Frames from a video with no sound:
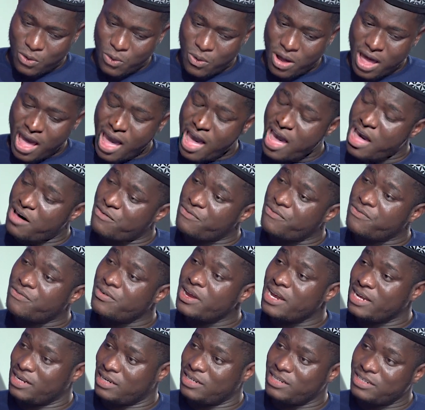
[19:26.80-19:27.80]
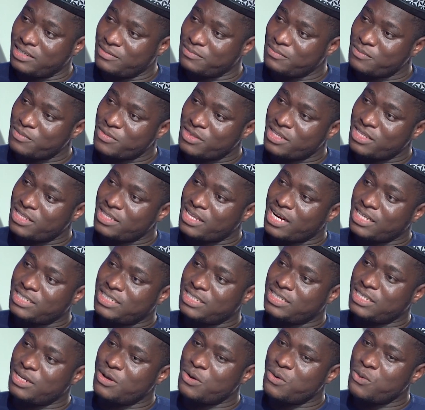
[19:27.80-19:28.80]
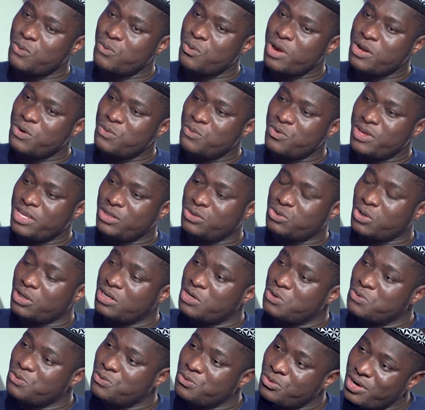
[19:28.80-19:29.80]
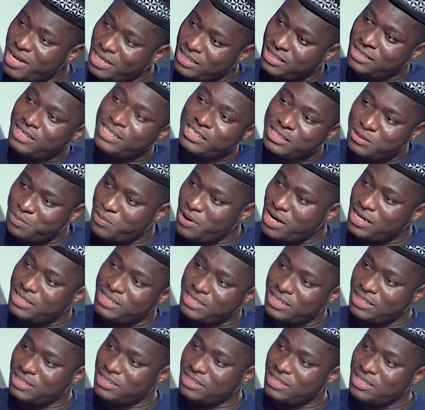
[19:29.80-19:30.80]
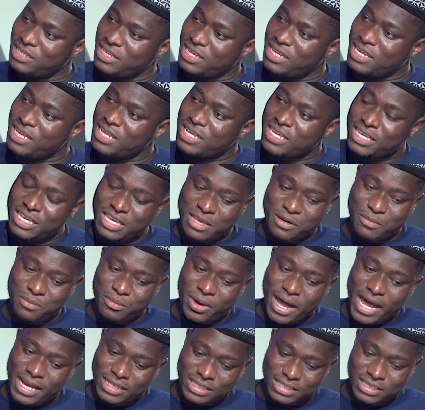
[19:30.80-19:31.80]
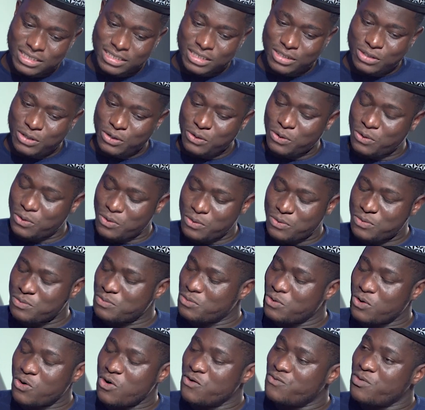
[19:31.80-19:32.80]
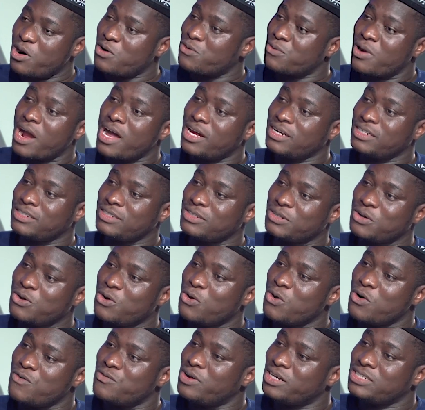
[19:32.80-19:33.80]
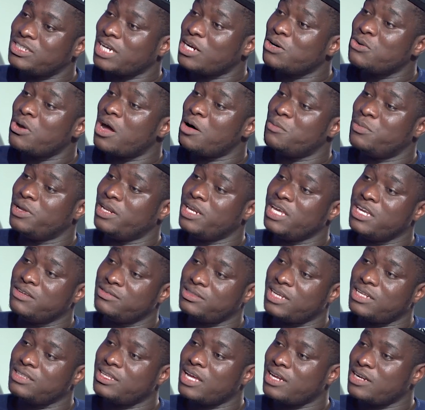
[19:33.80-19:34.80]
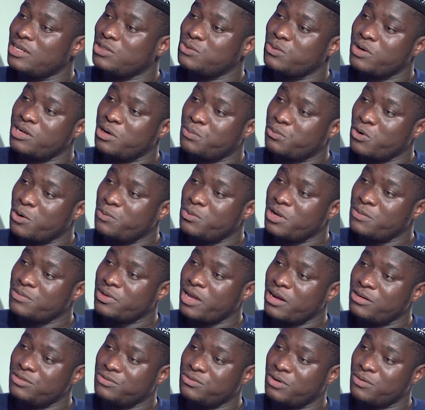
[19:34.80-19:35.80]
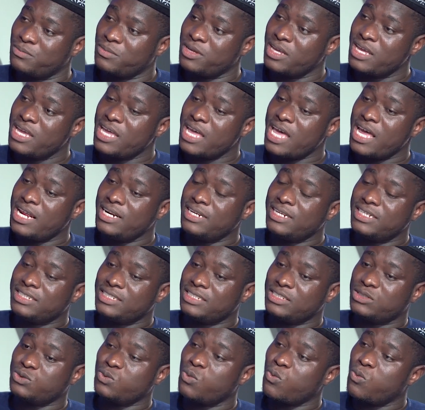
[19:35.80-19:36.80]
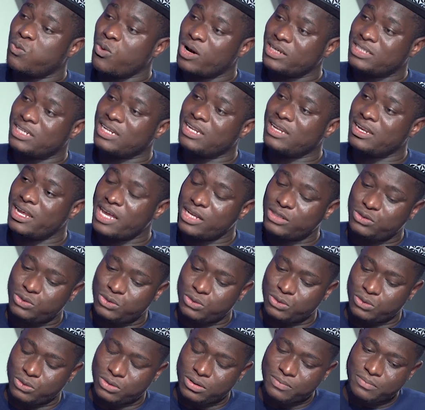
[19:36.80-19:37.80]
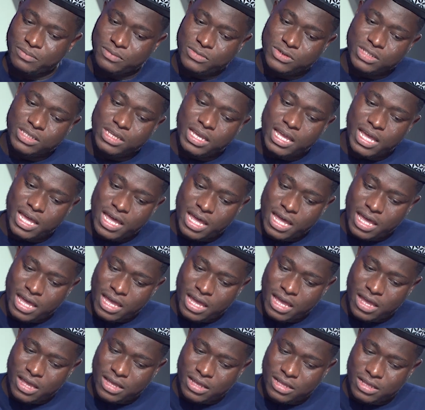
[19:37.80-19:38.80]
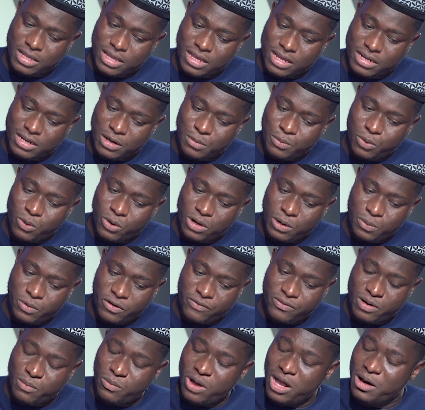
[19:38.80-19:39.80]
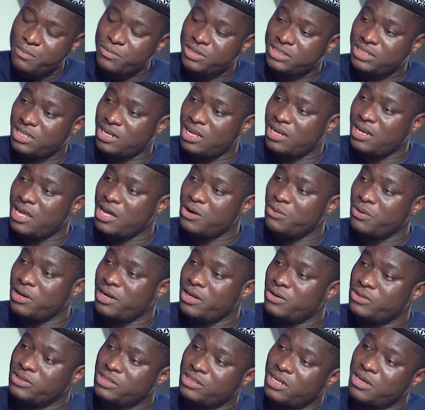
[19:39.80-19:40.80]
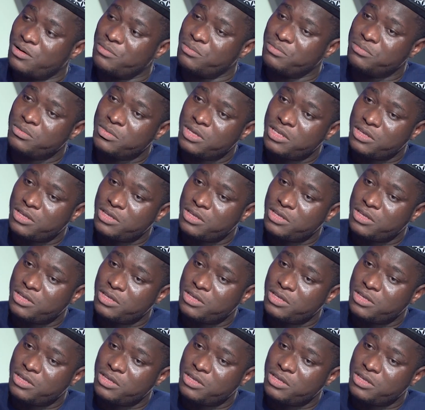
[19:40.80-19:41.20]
are afraid that when we tolerate this person, he might, overrun or overshadow our beliefs, then that is where the problem comes from. And this is what led to the Holy Prophet Muhammad sallallahu alaihi wasallam,